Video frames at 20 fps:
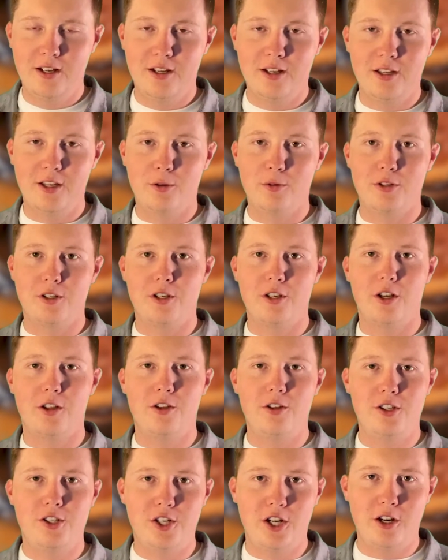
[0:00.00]
There was another
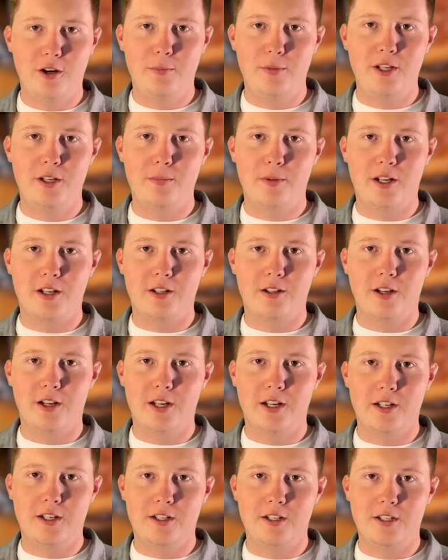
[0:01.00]
Jeremy in my
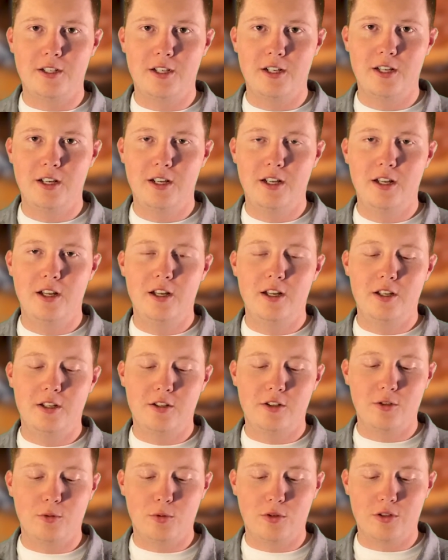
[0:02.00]
class,
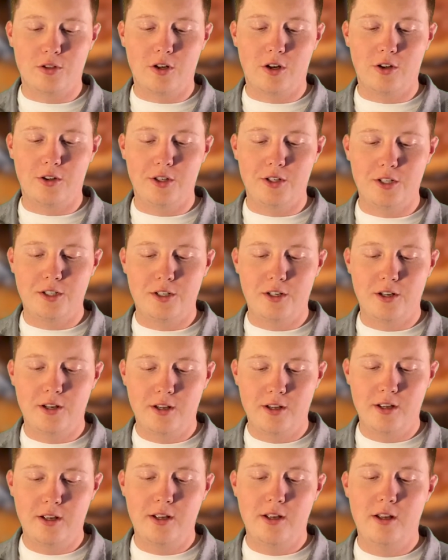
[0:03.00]
so we'll call this
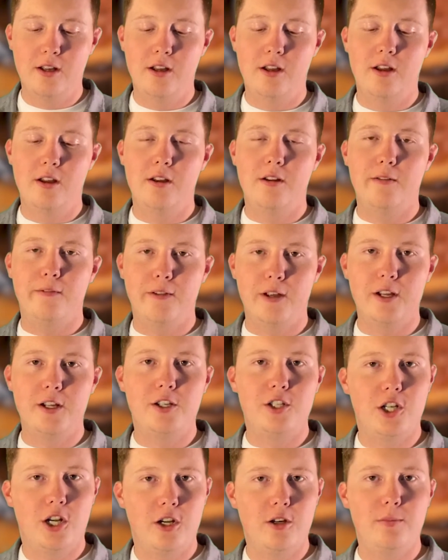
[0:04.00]
Fake
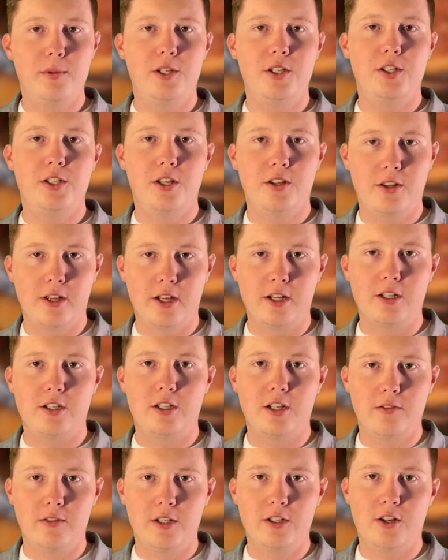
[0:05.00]
Jeremy's
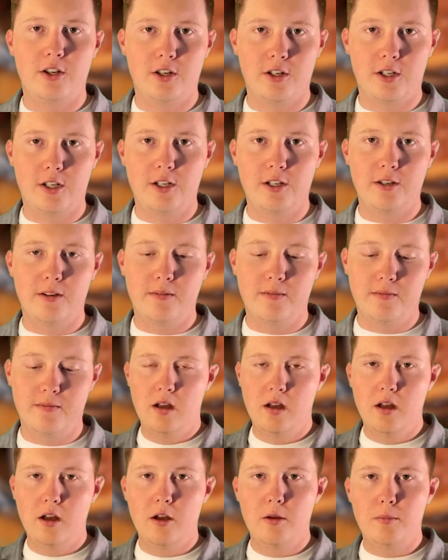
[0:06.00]
Thanksgiving turkey.
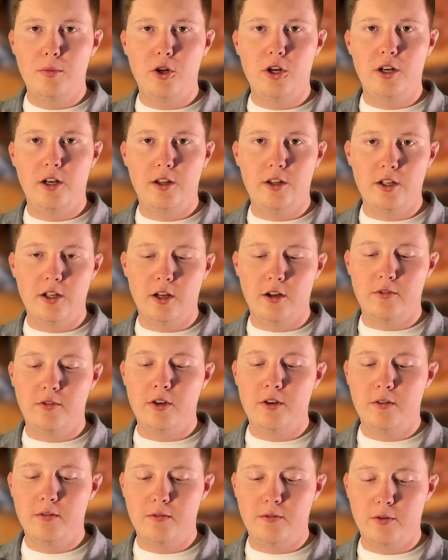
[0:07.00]
Put it in the
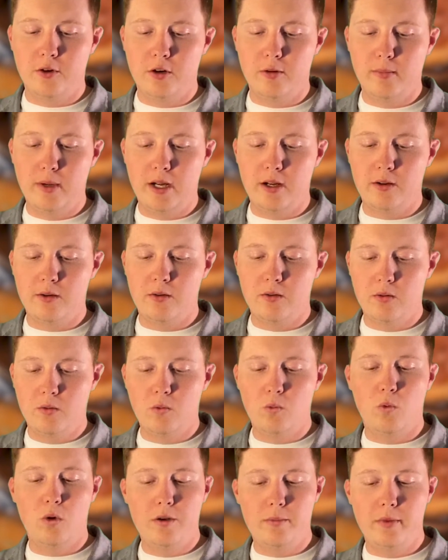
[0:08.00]
oven for about
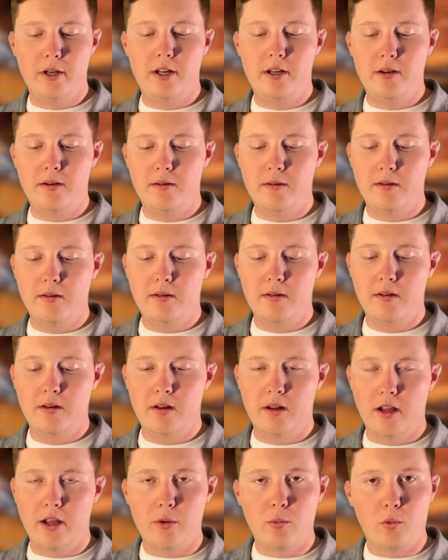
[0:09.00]
1 minute
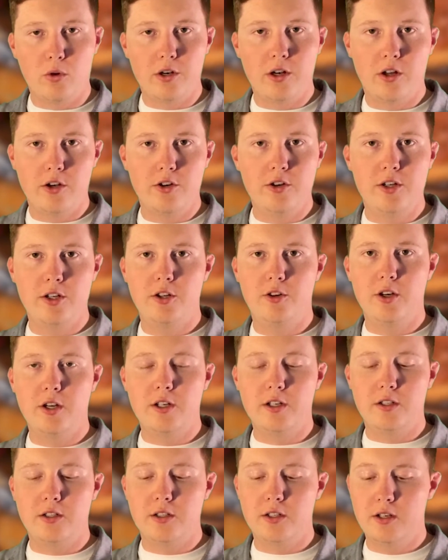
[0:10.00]
at 100
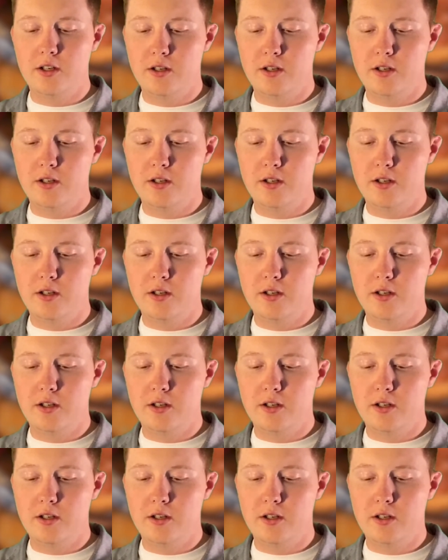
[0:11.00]
degrees.